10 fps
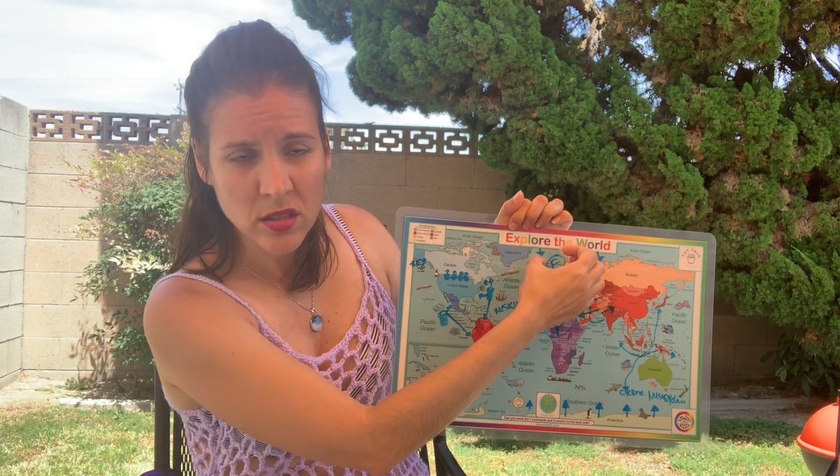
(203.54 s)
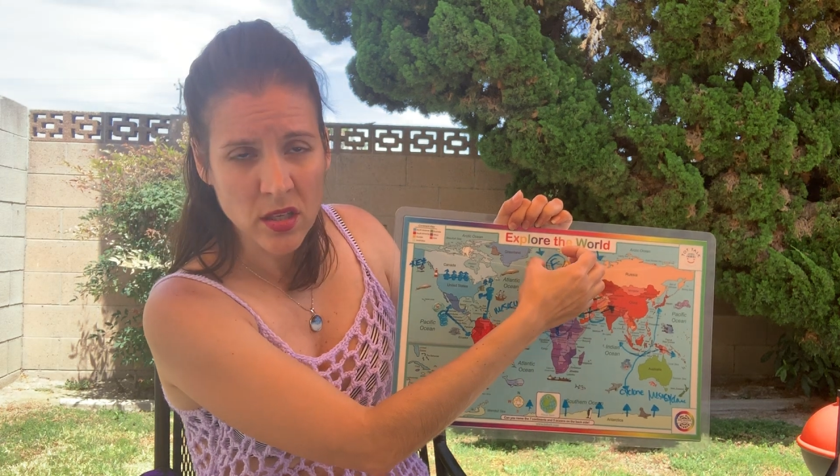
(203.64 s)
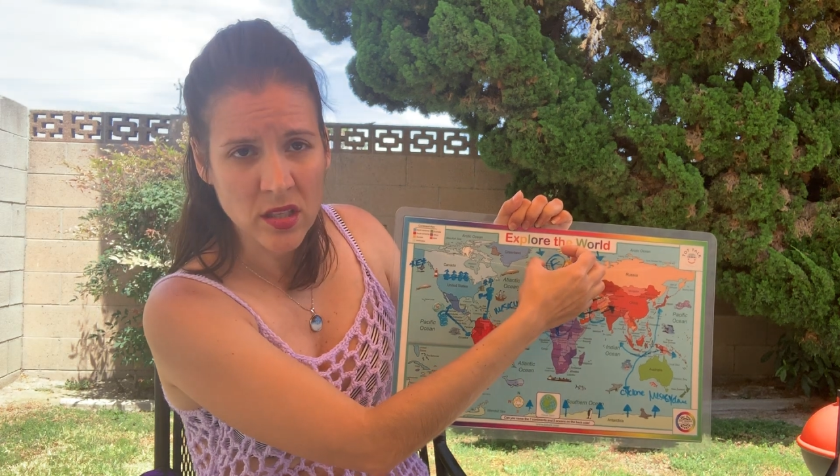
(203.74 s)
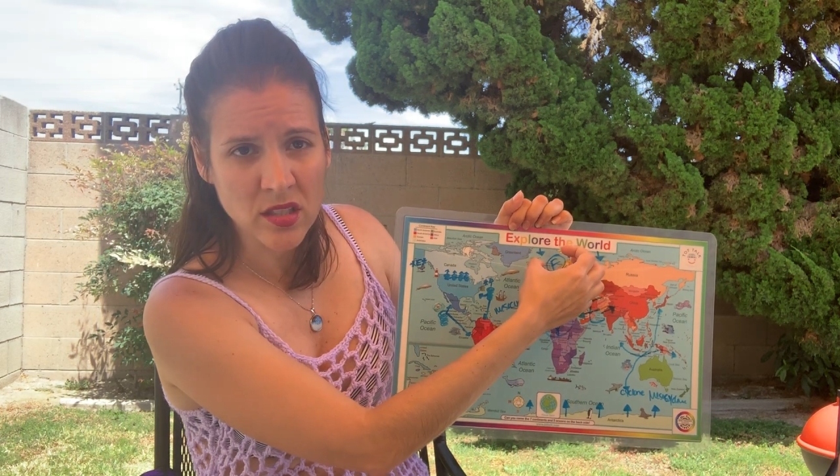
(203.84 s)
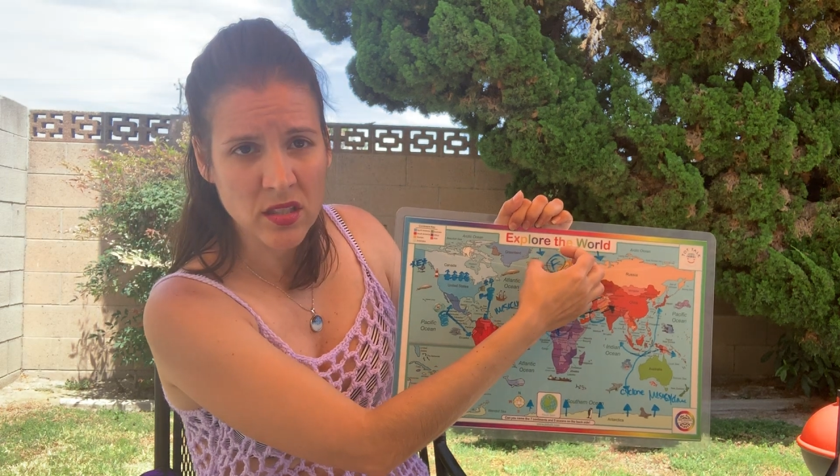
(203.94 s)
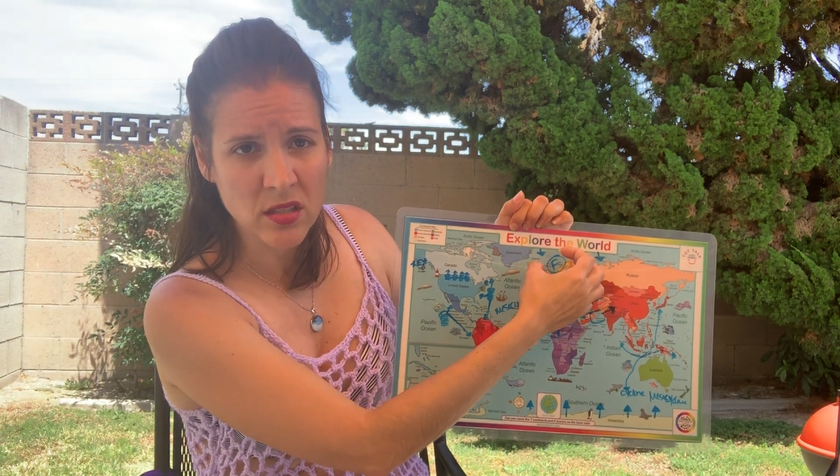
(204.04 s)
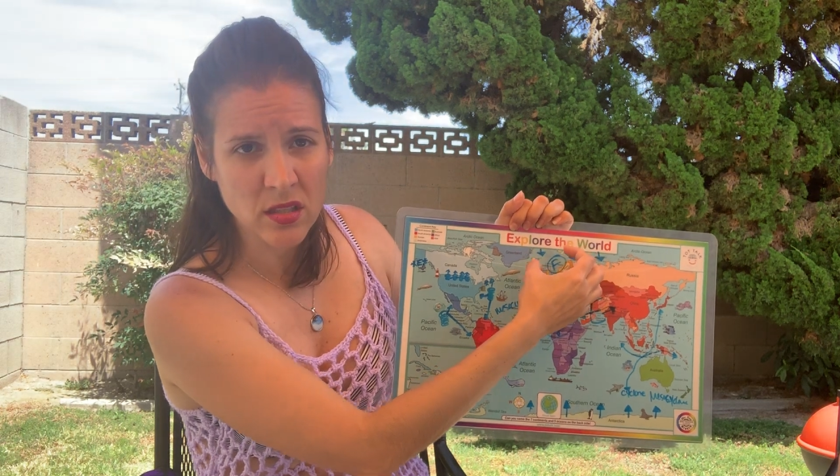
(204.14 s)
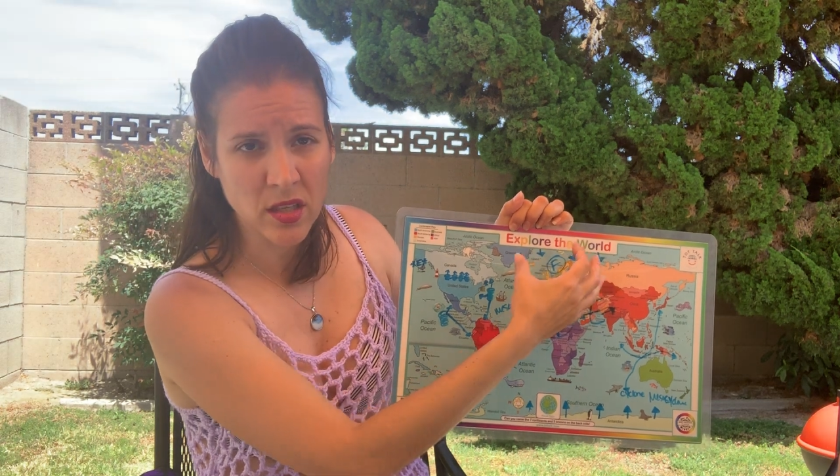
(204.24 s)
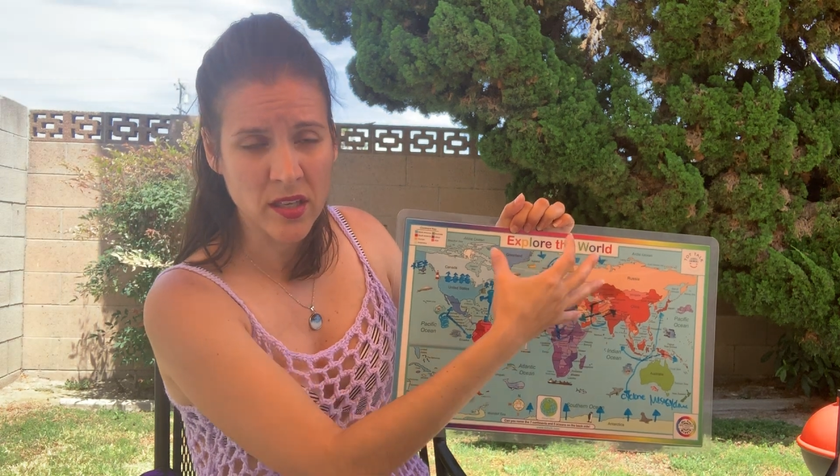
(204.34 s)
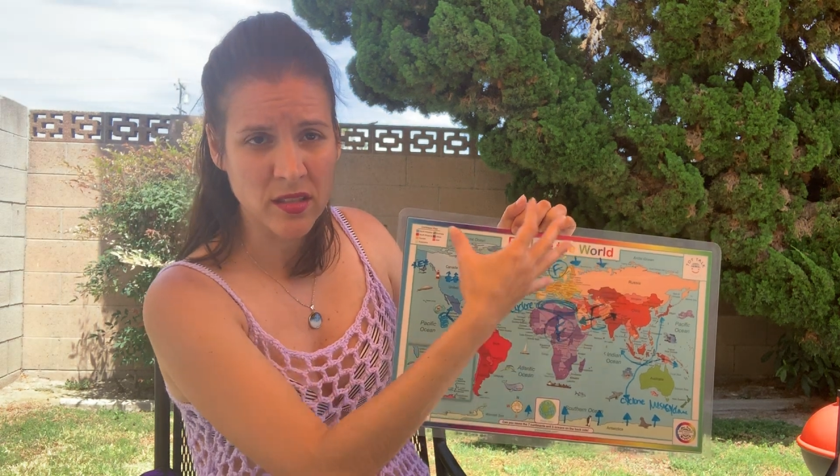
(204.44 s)
is
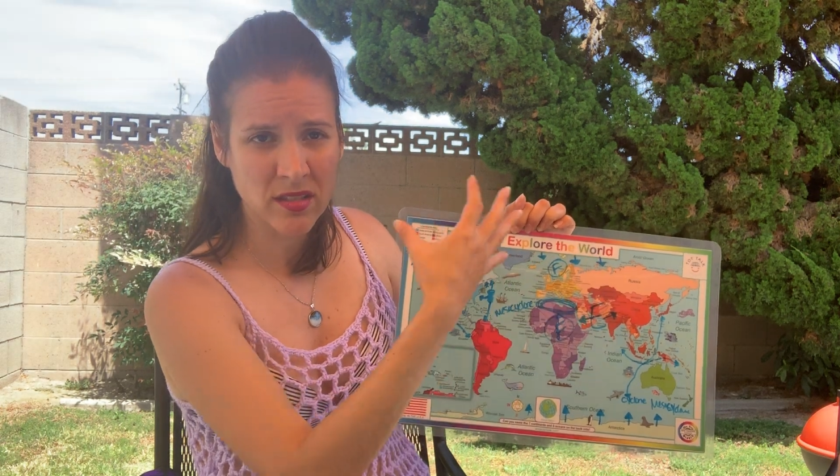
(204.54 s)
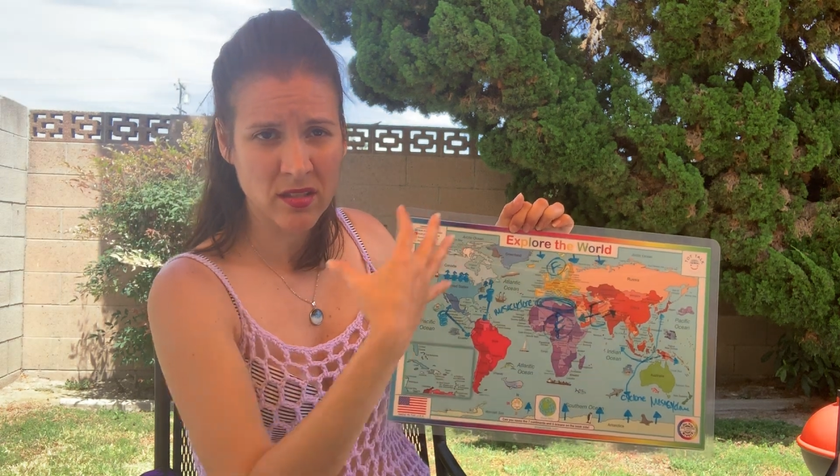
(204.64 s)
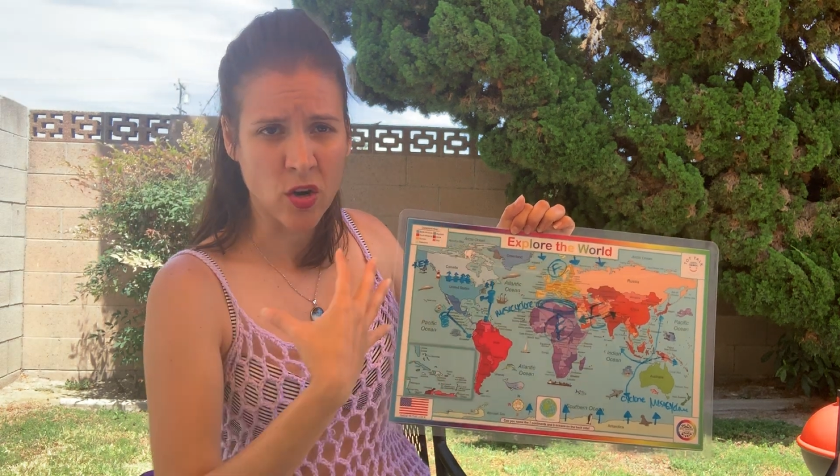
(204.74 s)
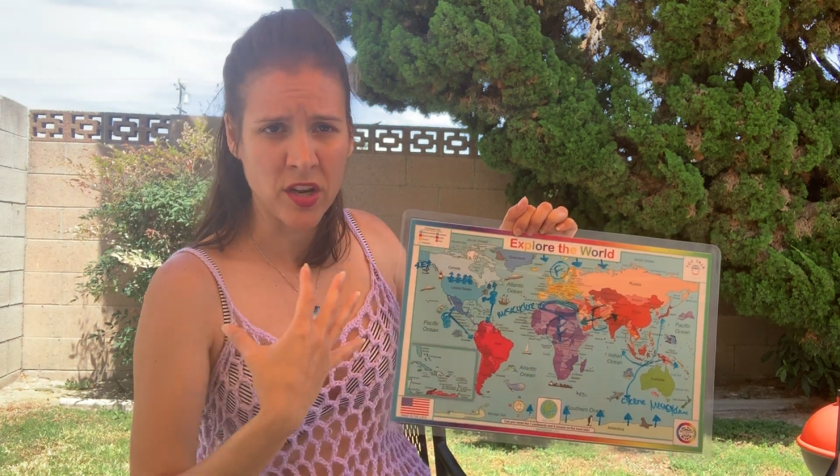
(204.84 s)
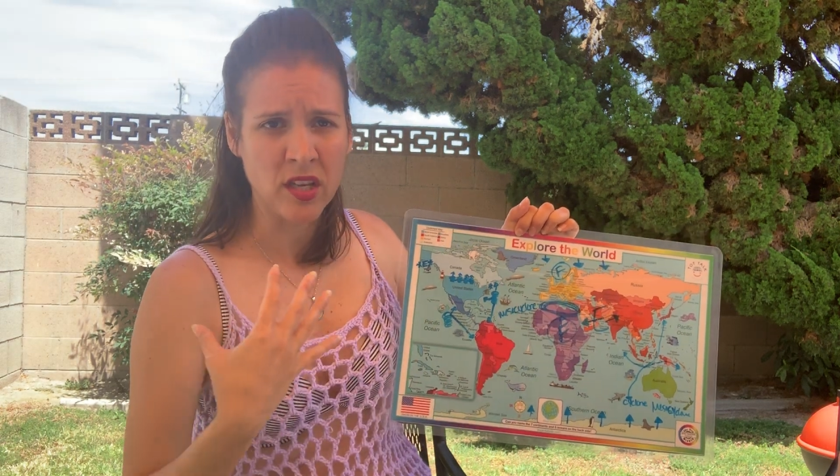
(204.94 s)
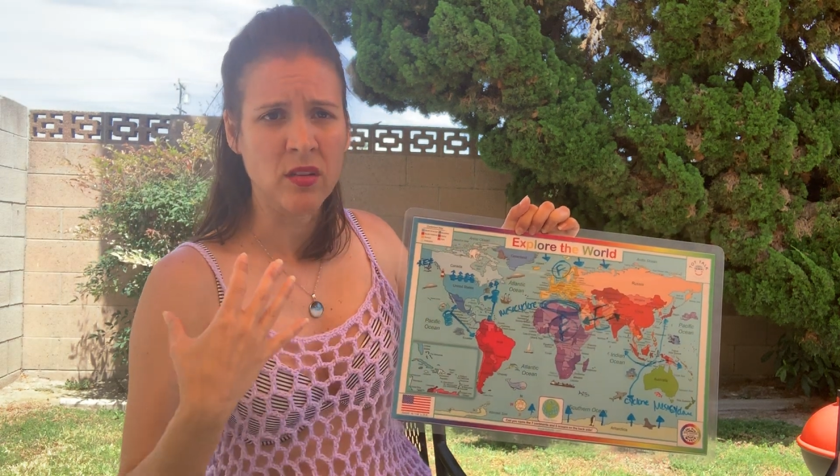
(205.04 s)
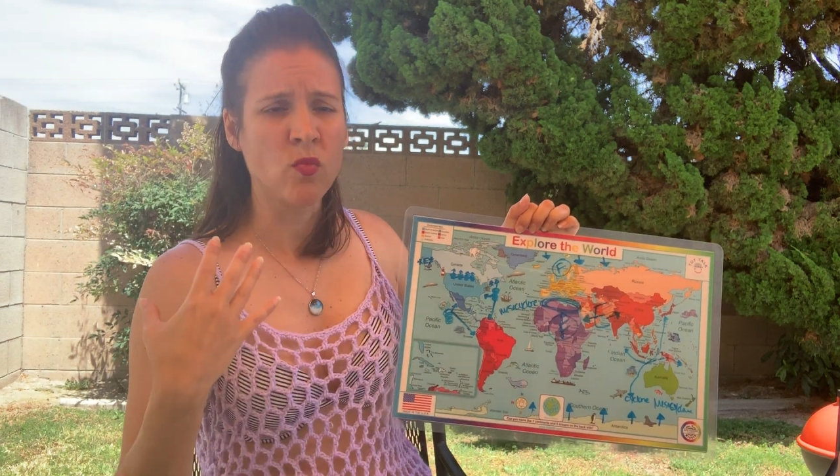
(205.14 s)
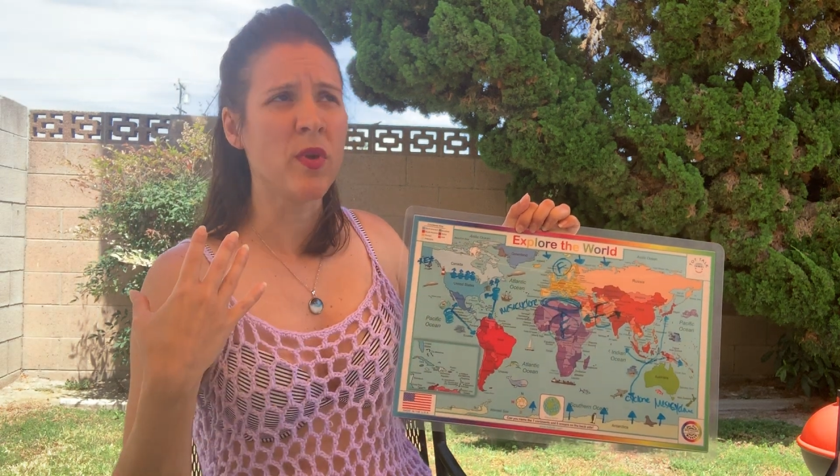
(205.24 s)
starting,